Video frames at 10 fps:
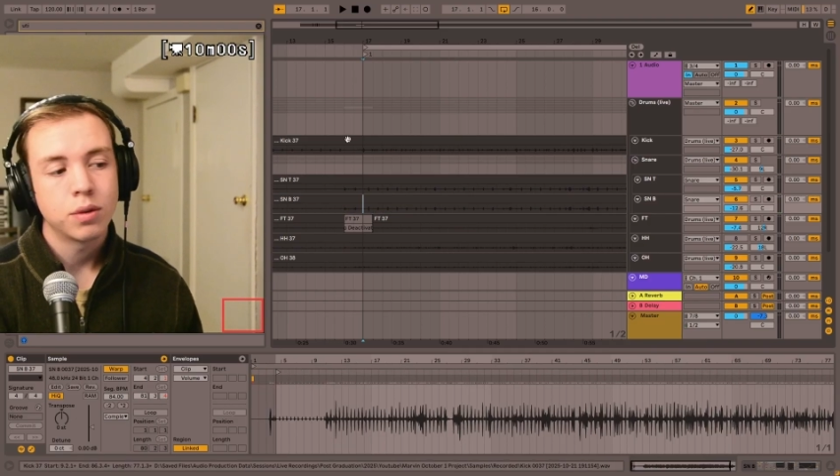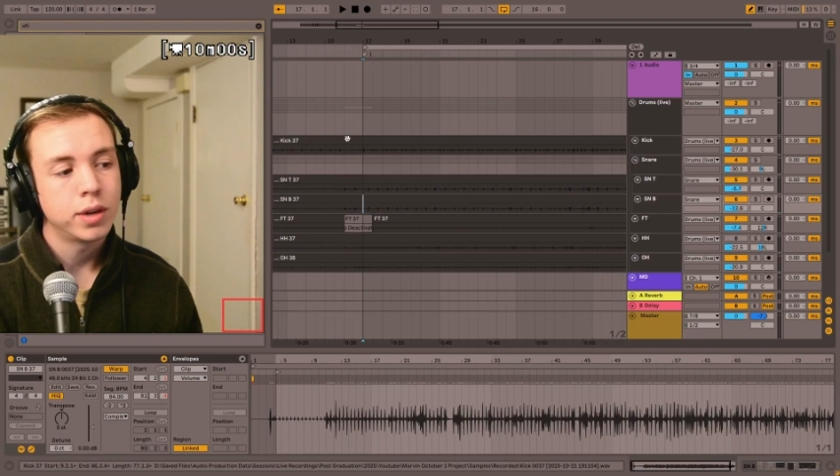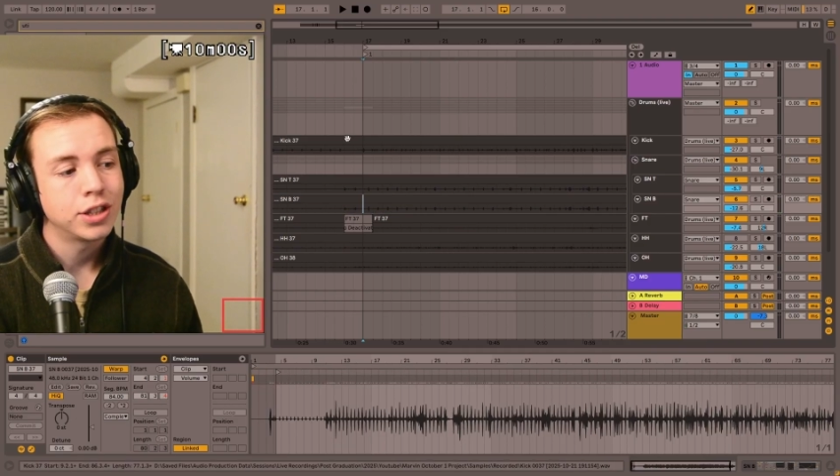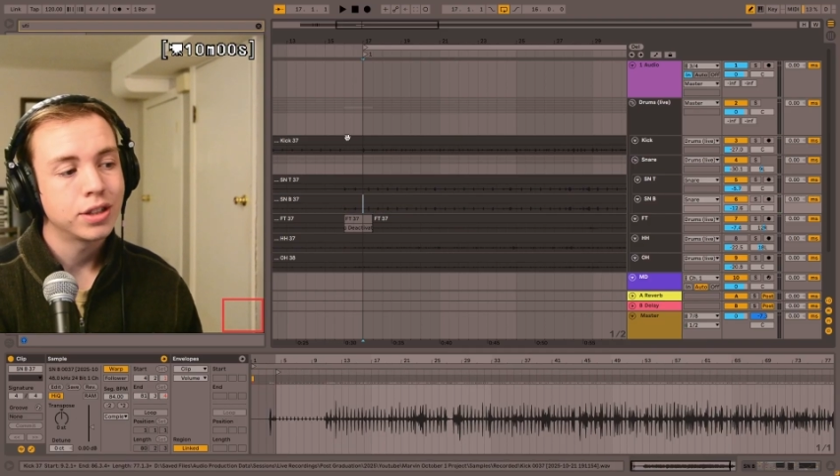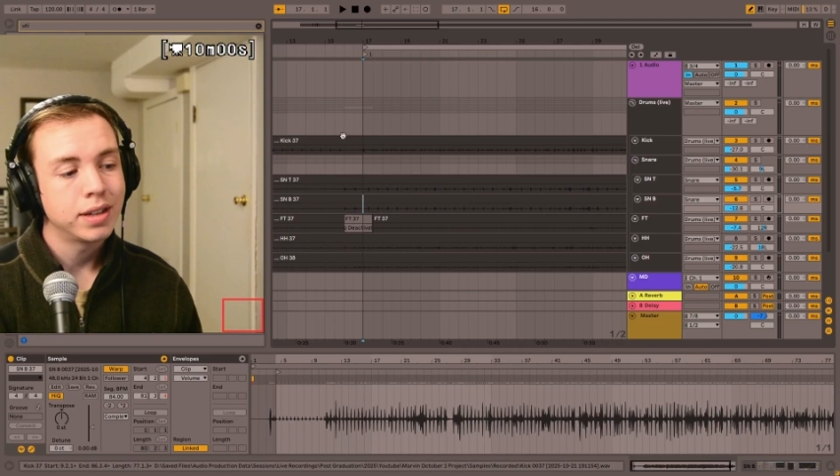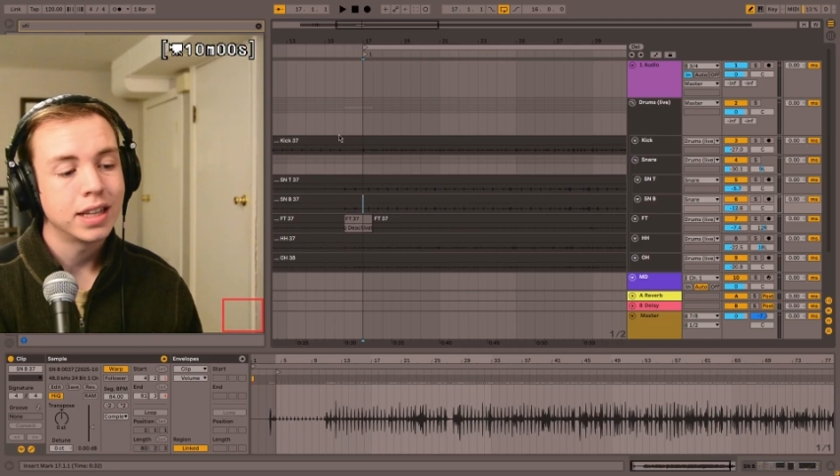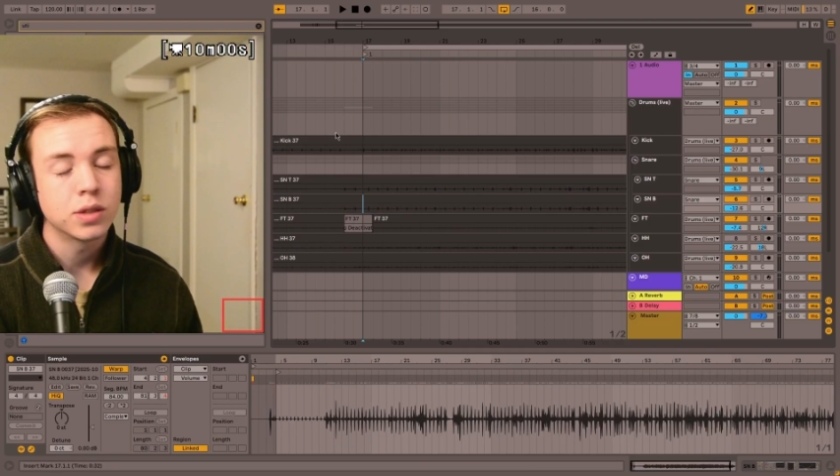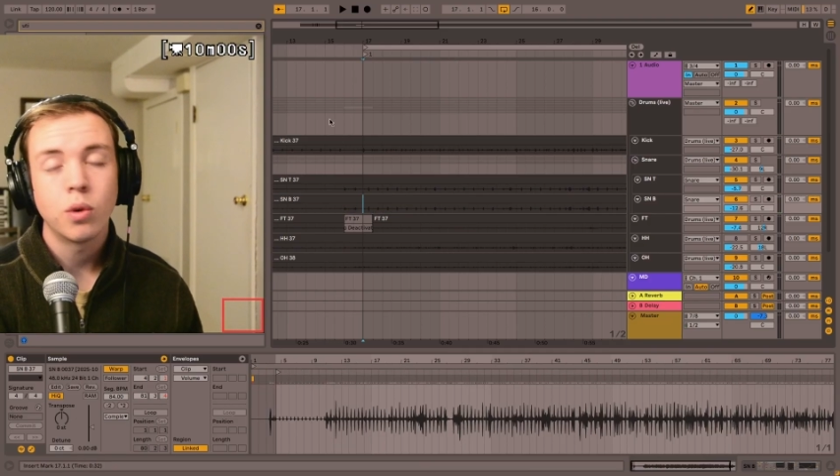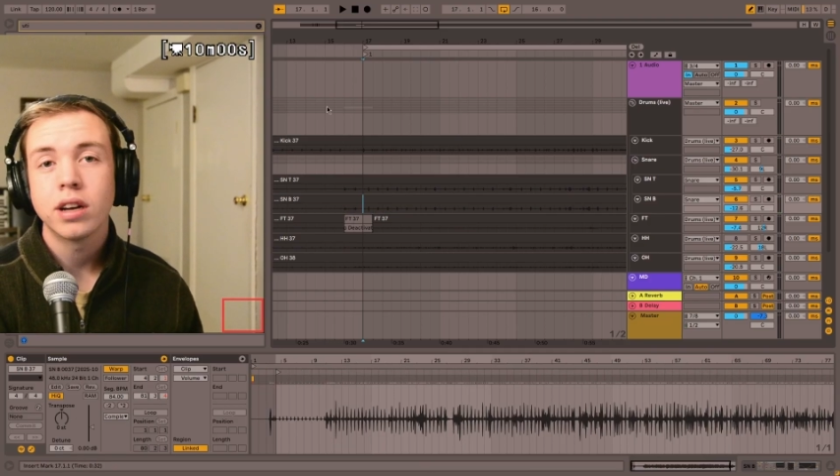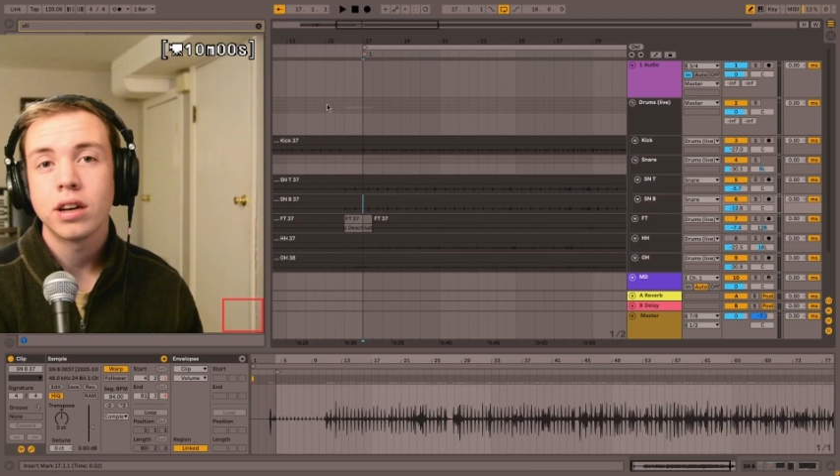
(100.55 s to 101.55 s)
which is
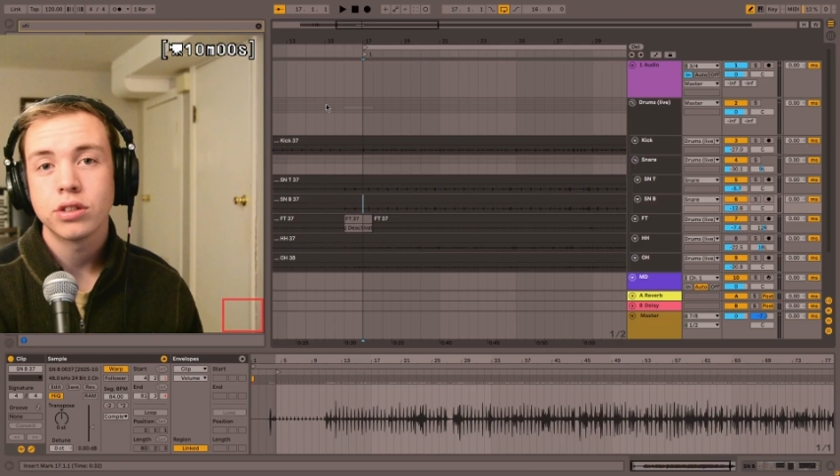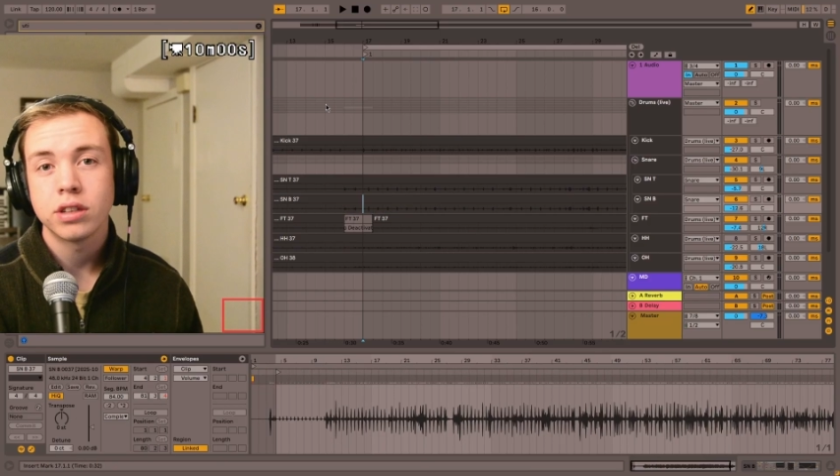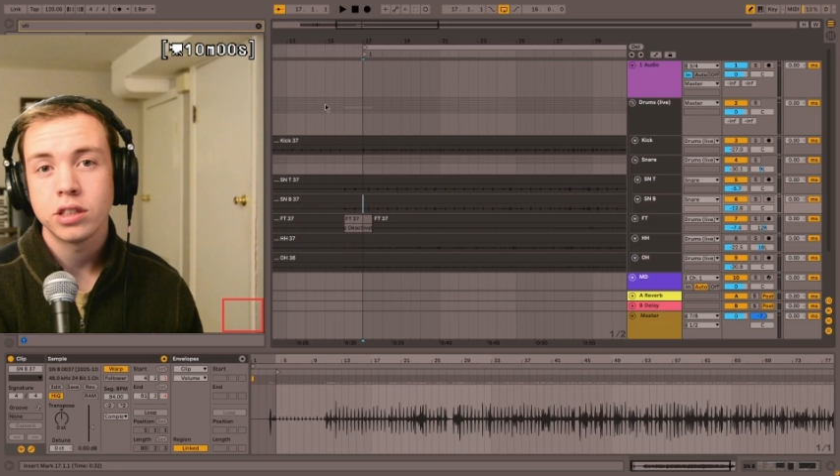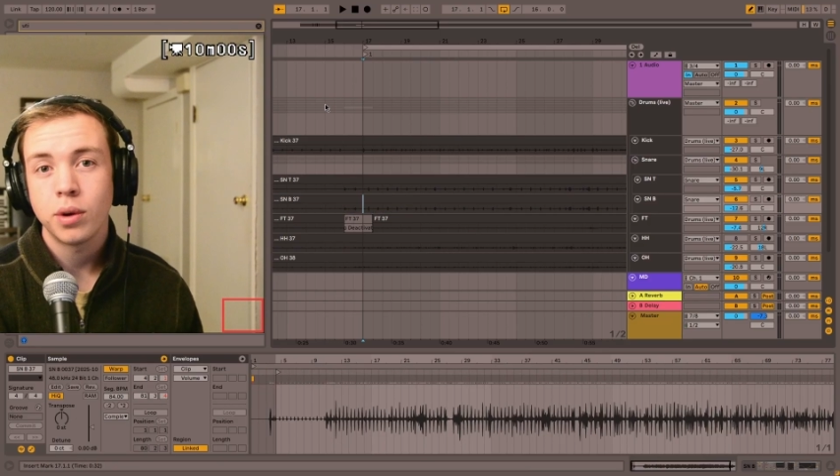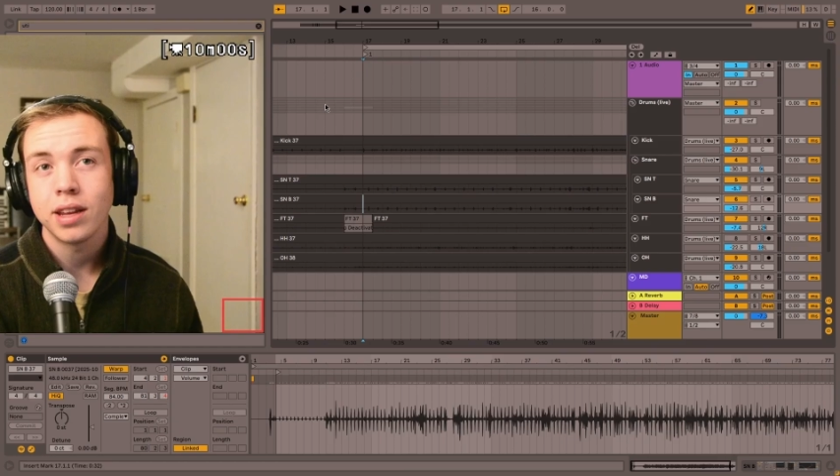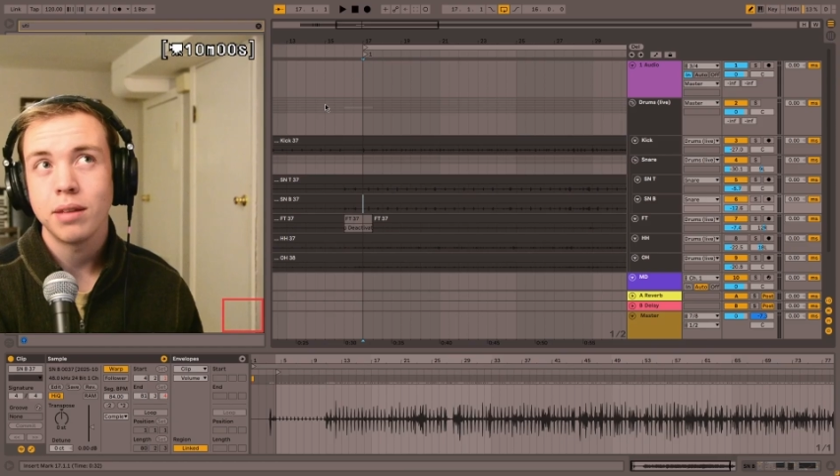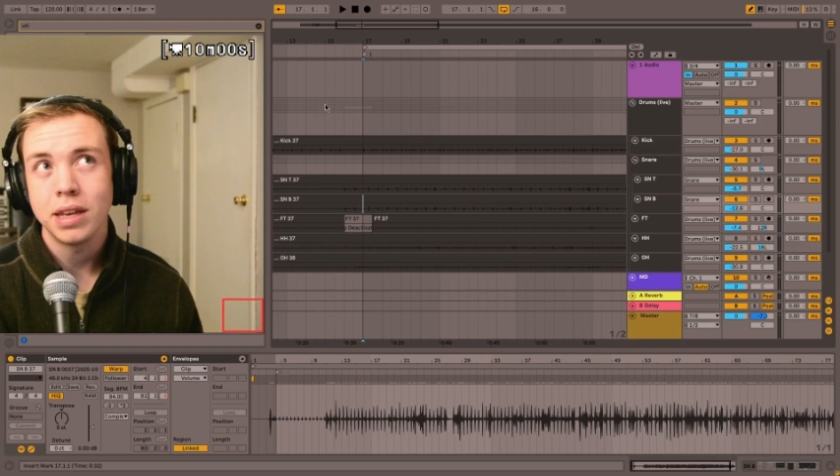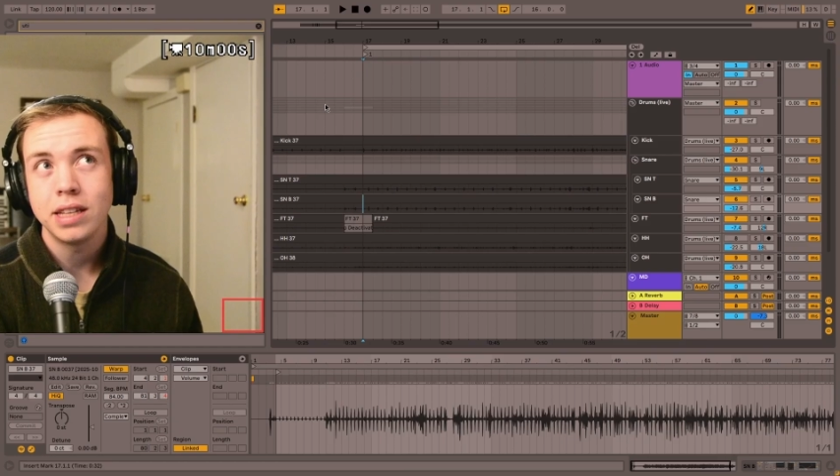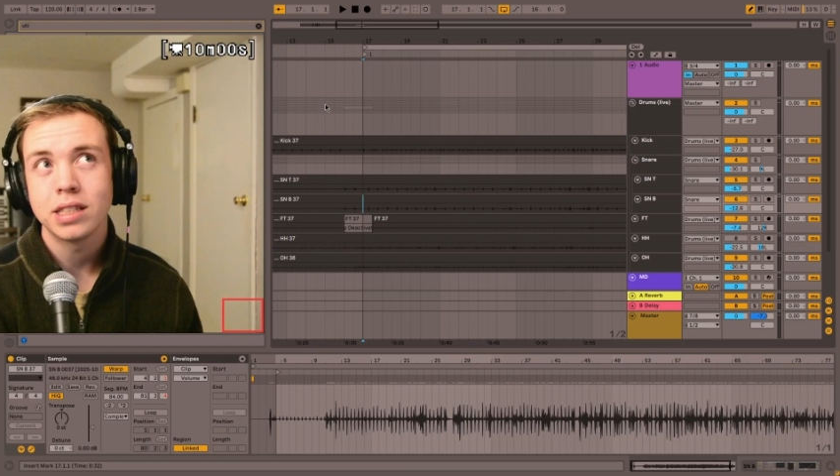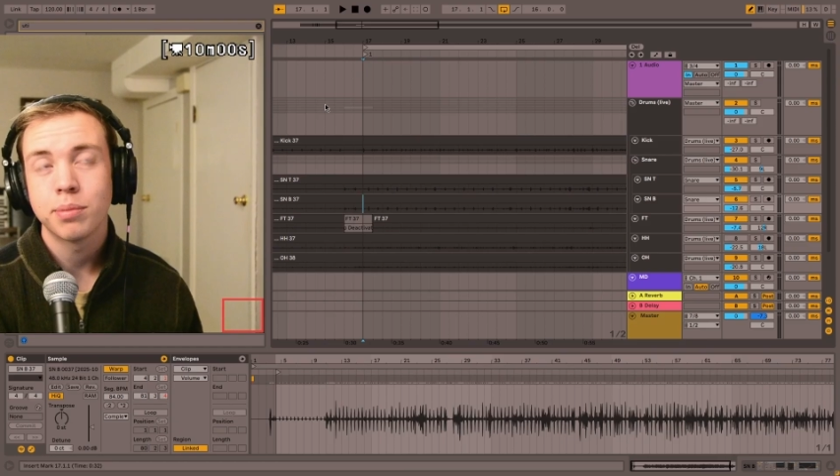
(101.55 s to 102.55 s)
120
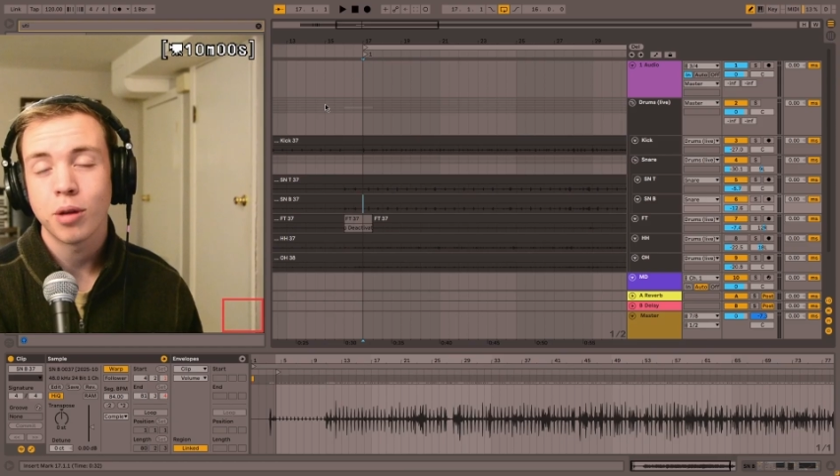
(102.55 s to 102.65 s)
beats per